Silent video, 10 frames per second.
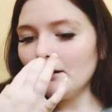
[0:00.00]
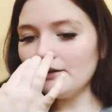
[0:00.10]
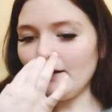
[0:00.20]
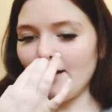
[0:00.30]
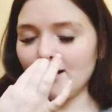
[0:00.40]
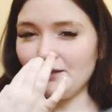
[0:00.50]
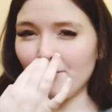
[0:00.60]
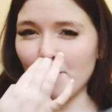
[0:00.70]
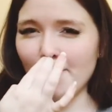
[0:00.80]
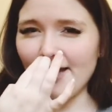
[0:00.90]
that lasts
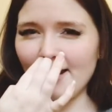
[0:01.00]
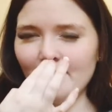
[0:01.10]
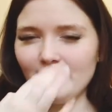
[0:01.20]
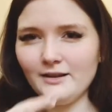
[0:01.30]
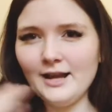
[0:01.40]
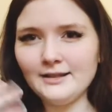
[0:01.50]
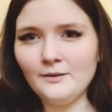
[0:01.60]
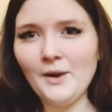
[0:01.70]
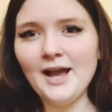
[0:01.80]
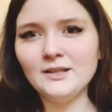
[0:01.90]
for a bit, and
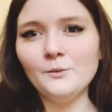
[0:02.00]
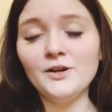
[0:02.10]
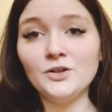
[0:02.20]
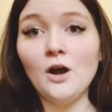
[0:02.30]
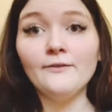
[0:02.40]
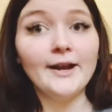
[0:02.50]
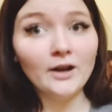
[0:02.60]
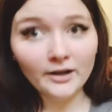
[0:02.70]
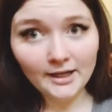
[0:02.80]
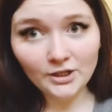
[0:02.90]
as it wears off, I
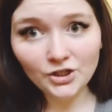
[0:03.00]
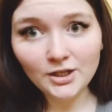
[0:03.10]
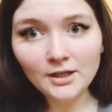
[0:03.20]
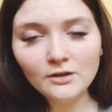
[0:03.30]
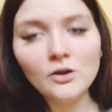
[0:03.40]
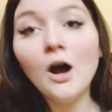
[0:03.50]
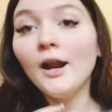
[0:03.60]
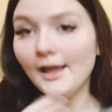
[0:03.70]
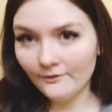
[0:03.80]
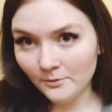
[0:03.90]
got itchy.
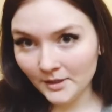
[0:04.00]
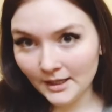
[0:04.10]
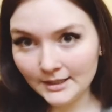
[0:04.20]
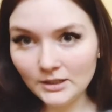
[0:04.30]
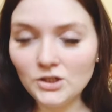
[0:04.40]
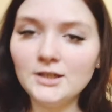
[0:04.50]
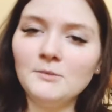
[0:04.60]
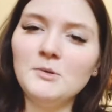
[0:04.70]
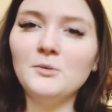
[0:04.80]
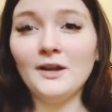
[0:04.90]
Not everybody gets itchy.
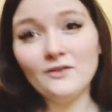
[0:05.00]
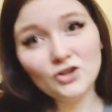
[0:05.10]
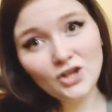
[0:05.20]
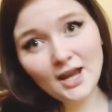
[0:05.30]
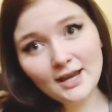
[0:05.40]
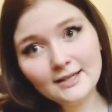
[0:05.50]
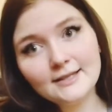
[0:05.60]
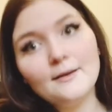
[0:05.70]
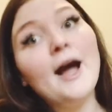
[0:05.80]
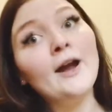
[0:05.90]
Some people get the
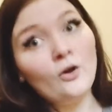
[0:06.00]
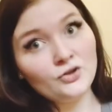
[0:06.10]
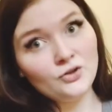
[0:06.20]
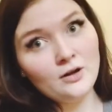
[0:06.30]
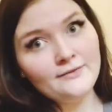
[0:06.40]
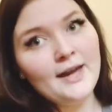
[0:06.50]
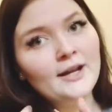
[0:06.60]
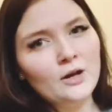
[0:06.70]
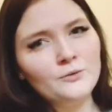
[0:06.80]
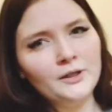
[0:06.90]
shakes. I also got that.
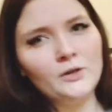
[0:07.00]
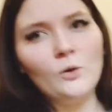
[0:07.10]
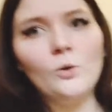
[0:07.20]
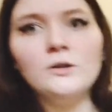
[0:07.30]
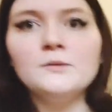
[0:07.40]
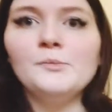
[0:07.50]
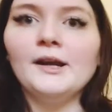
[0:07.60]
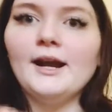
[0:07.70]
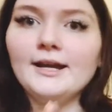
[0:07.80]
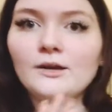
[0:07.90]
I got really cold,
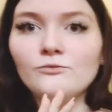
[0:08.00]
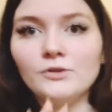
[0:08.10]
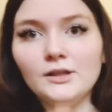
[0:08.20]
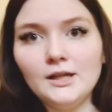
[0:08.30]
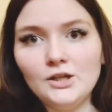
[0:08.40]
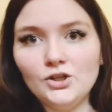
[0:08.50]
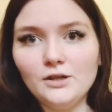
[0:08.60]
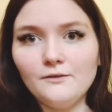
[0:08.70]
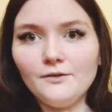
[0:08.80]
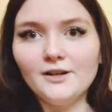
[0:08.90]
but I get really
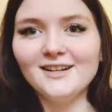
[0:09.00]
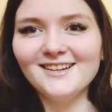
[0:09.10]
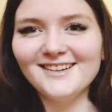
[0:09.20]
itchy for